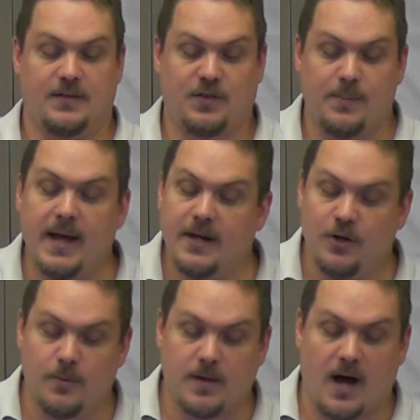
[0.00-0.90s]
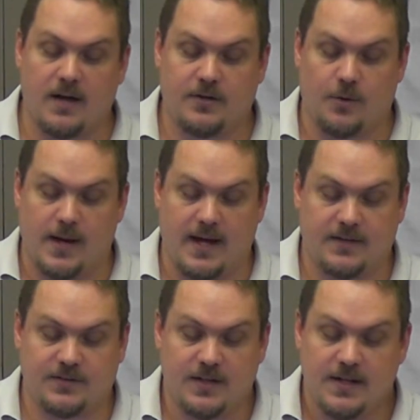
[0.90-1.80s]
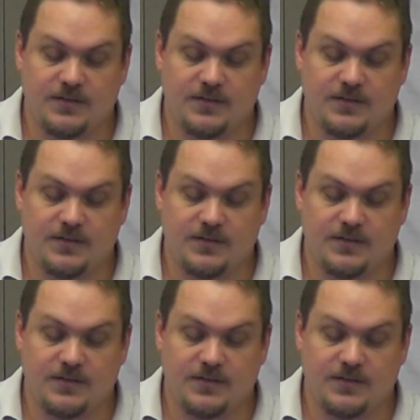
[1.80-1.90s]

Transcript: is the man whom God corrects."